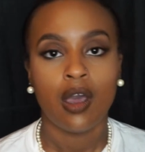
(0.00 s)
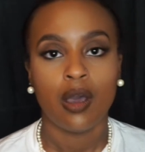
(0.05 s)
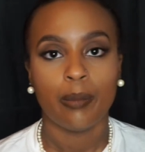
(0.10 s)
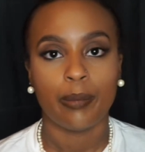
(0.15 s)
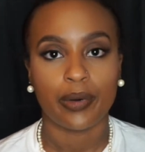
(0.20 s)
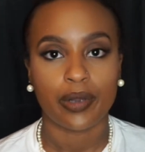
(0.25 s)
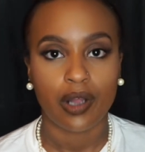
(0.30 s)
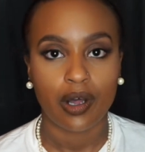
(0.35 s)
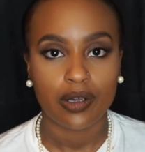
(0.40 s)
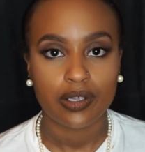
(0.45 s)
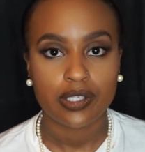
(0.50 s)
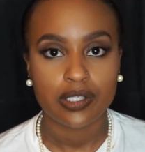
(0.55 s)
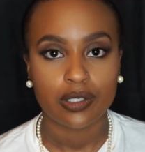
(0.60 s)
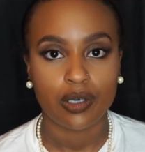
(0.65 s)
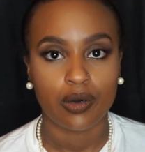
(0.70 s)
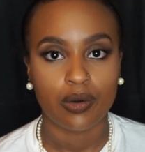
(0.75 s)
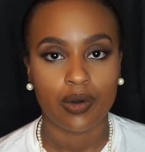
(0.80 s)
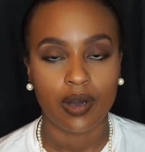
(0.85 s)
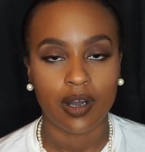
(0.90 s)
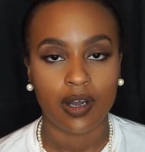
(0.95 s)
but
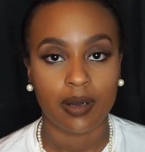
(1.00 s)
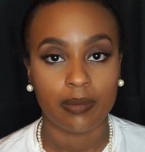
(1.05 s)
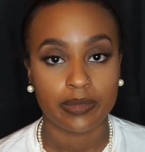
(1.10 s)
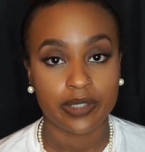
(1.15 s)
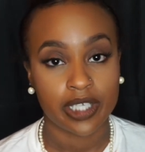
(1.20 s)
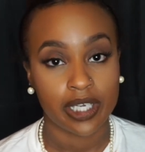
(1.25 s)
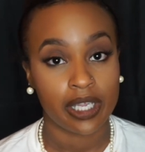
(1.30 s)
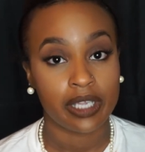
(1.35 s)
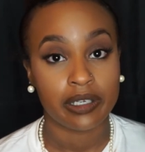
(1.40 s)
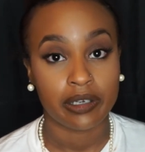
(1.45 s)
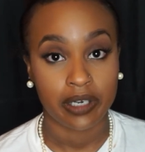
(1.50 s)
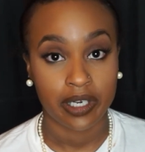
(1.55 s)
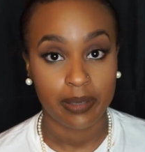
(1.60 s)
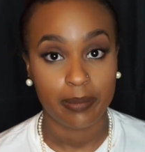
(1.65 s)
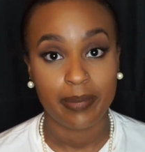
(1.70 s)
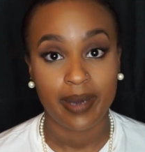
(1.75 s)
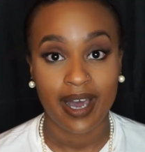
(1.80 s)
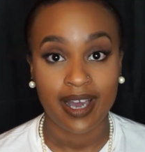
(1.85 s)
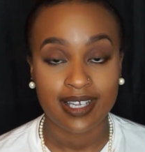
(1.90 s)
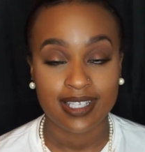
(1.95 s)
also checking your
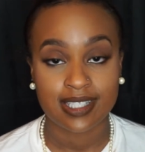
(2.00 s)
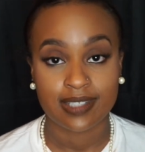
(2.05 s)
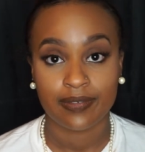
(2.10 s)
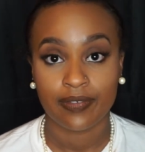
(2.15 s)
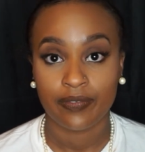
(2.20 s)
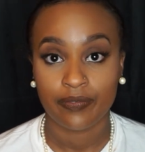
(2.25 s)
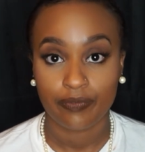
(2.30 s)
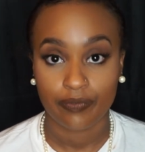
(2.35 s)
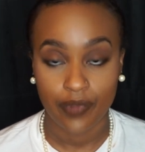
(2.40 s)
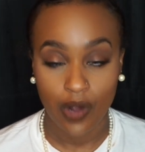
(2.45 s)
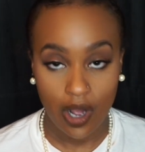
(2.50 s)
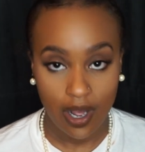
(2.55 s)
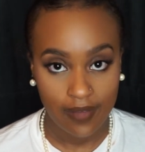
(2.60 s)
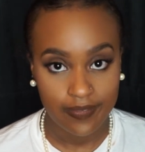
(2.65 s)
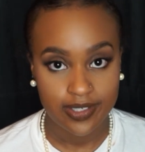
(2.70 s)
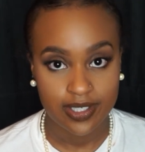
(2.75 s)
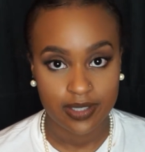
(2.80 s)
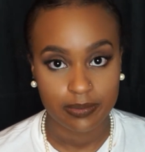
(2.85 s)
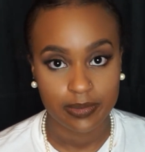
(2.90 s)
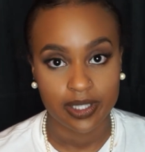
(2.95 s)
inbox
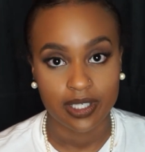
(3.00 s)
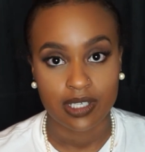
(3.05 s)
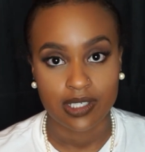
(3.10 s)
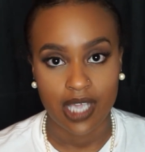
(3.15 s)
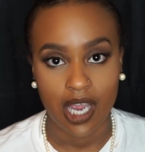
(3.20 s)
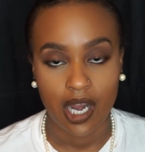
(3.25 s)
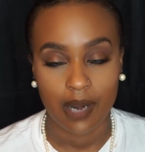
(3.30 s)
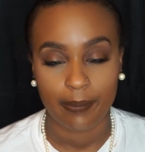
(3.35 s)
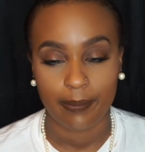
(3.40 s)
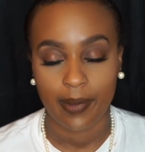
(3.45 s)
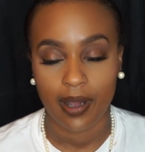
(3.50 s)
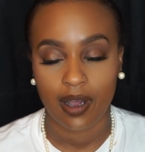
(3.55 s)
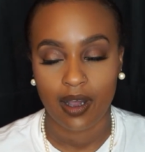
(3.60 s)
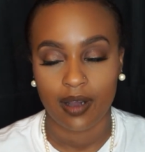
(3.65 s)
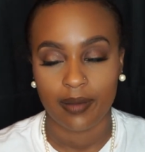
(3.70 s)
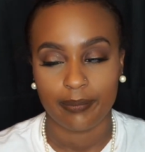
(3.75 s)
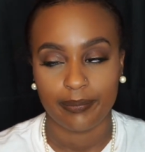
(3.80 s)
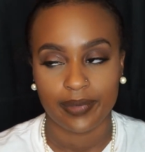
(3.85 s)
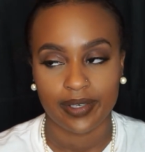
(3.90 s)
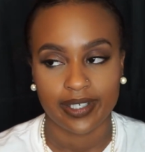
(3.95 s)
often, because I
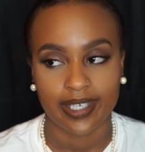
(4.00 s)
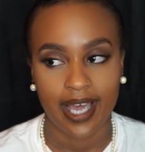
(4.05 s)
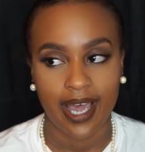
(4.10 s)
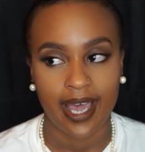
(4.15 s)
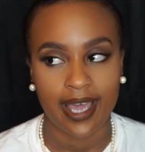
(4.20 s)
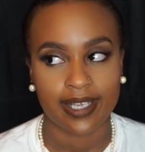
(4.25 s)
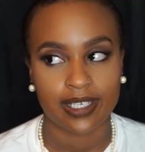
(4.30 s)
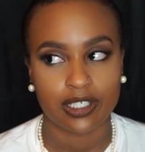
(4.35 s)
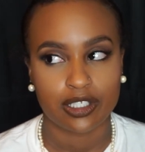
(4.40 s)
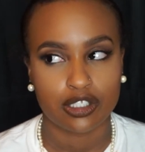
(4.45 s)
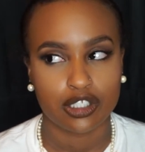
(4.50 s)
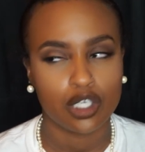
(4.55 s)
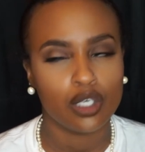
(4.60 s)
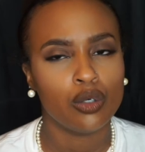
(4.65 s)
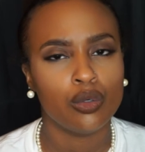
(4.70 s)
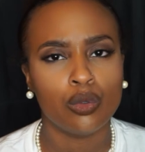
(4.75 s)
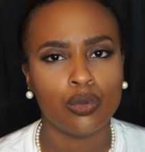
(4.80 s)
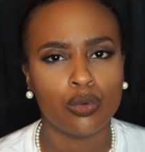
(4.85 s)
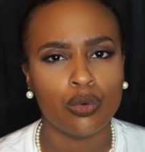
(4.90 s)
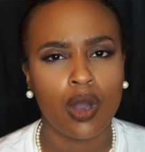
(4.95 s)
got
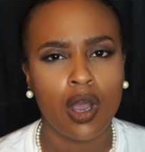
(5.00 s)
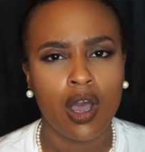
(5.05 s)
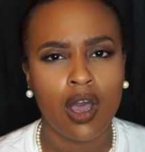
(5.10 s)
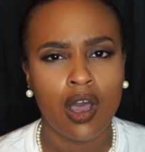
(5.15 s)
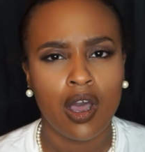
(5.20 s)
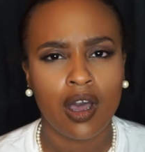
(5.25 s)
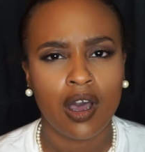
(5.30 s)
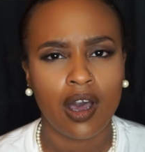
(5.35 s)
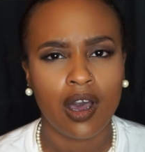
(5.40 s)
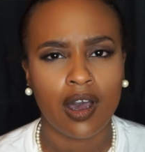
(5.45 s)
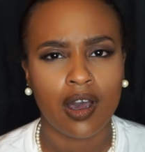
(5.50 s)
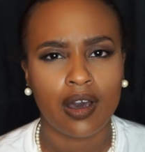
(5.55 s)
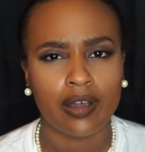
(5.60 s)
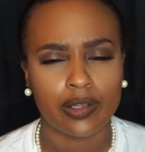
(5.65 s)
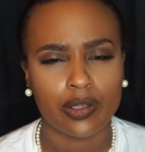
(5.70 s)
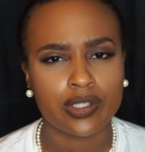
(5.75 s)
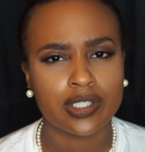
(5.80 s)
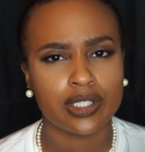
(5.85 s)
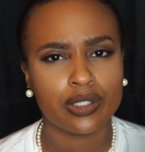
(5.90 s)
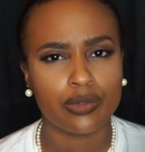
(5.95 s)
two.
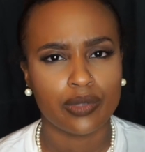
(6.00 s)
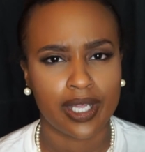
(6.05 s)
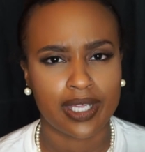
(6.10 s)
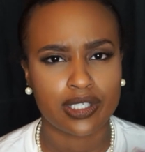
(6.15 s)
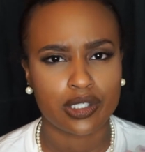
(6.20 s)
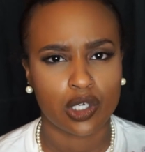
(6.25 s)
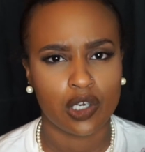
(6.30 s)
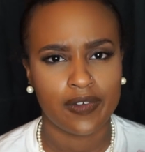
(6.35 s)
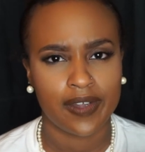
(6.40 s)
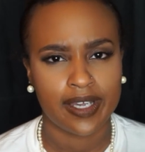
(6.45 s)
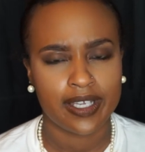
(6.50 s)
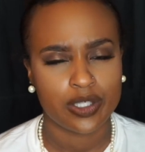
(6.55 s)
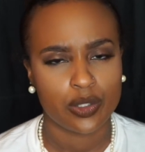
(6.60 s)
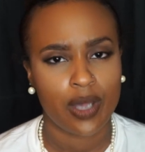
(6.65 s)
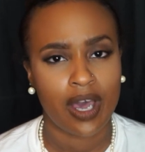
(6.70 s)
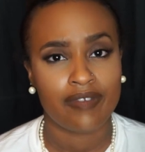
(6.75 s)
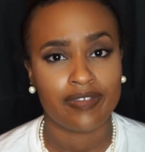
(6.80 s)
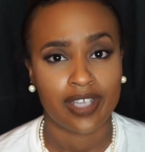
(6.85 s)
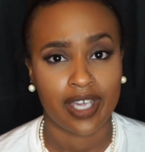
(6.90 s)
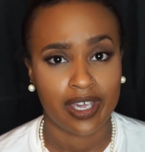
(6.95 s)
They'll send you like surveys you
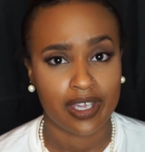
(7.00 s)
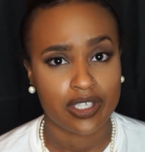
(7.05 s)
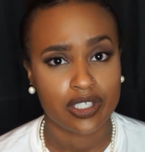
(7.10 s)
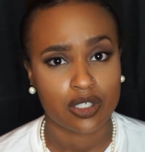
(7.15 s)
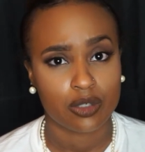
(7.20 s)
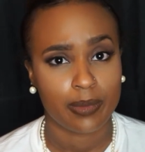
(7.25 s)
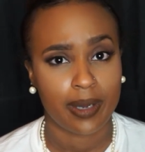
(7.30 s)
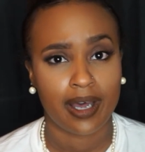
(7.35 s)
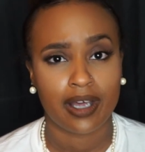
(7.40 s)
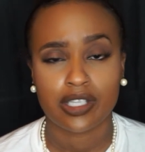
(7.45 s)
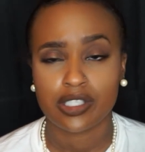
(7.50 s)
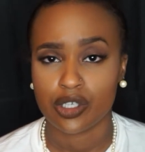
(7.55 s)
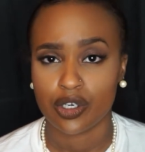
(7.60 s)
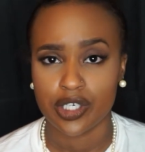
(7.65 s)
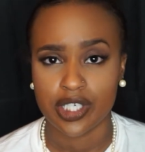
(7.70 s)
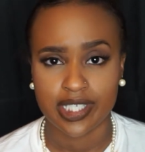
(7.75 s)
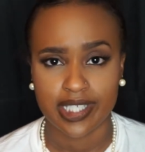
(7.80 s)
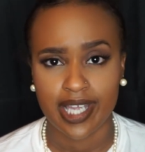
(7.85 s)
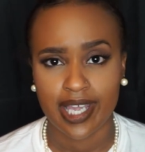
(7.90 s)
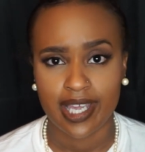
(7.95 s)
have to answer by a
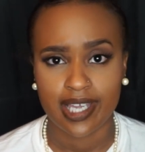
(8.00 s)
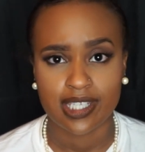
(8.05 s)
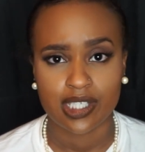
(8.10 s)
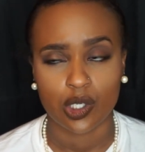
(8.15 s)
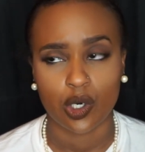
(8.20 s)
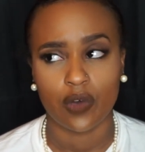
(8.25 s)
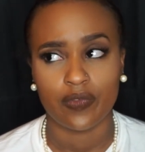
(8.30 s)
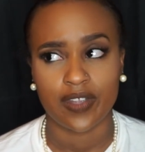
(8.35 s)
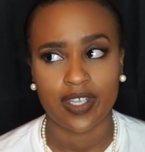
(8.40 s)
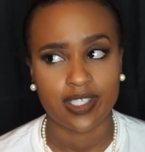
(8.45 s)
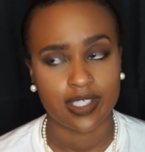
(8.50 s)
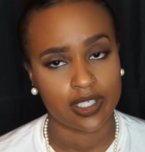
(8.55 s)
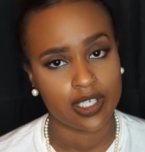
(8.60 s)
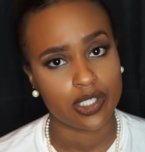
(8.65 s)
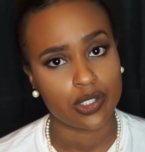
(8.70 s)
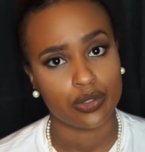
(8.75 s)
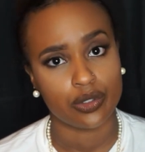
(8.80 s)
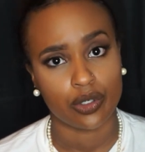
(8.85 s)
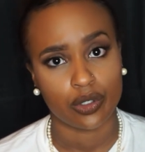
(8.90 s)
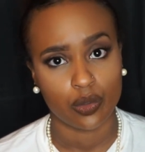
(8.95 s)
certain day. So if they send it
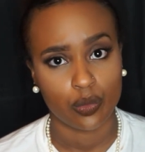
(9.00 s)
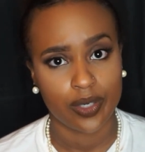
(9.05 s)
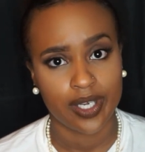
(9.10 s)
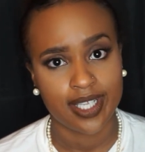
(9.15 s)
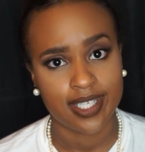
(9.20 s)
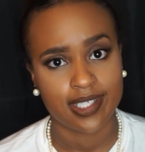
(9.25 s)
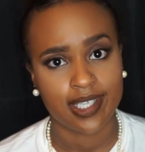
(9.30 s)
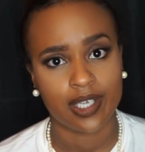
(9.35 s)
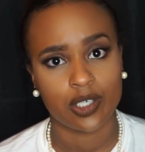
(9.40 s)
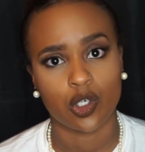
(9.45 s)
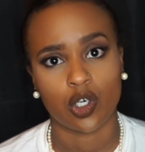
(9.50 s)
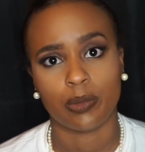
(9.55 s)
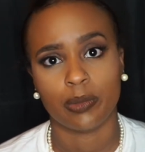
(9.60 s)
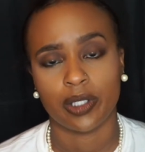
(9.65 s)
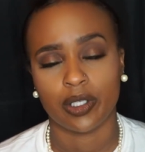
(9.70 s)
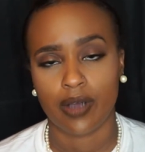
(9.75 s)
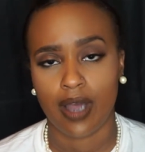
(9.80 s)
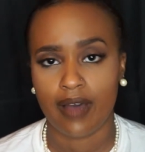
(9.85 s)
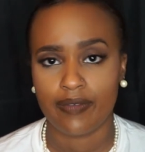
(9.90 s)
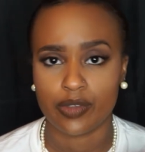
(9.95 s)
to you on a Wednesday, normally
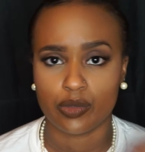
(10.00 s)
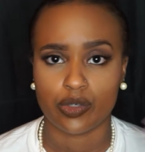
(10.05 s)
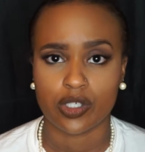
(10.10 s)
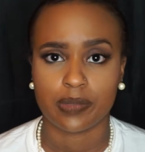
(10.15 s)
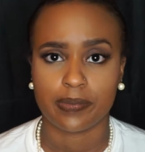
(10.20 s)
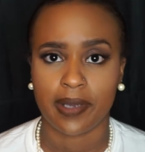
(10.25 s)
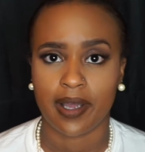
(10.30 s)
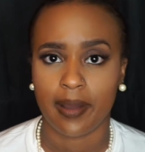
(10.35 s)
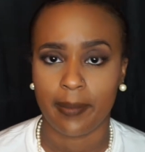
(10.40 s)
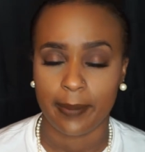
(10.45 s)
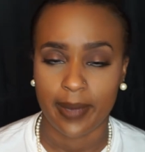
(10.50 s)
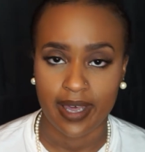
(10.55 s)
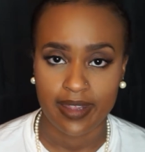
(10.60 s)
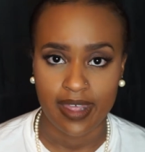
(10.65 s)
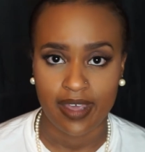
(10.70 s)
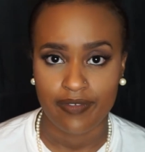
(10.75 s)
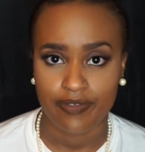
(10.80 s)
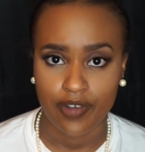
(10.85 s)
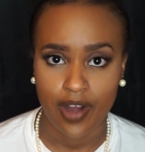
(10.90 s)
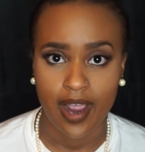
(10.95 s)
you'll have to respond by
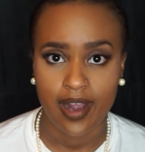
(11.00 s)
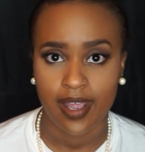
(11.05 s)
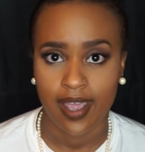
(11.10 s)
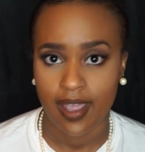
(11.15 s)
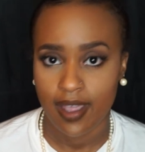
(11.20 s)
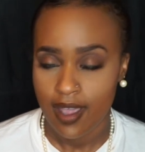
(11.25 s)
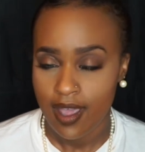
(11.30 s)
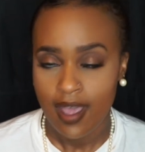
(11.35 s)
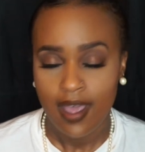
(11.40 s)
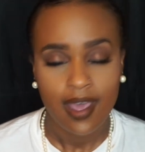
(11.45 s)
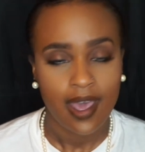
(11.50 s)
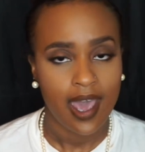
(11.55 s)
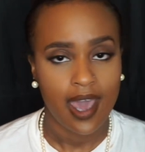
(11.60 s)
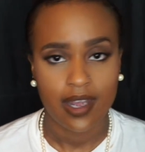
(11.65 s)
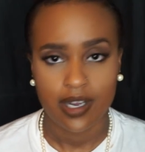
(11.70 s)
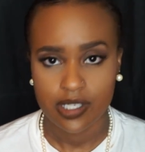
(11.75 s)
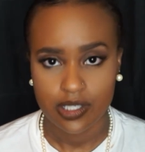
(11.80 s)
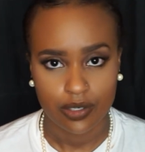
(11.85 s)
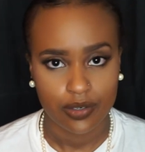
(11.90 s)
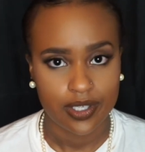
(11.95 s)
that Friday at
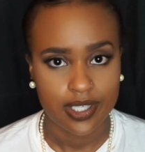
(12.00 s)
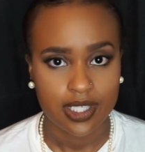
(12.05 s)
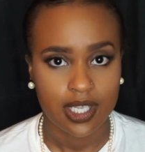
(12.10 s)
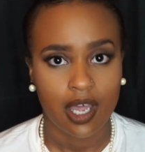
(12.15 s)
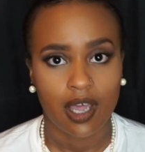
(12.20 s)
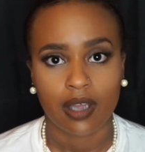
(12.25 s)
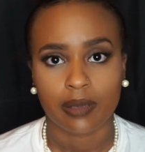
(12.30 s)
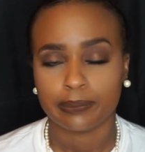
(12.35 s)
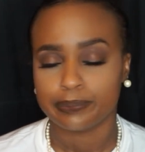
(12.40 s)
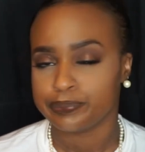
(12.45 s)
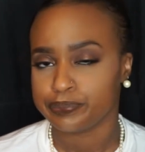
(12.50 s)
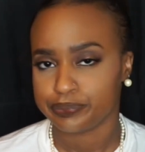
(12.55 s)
a certain time,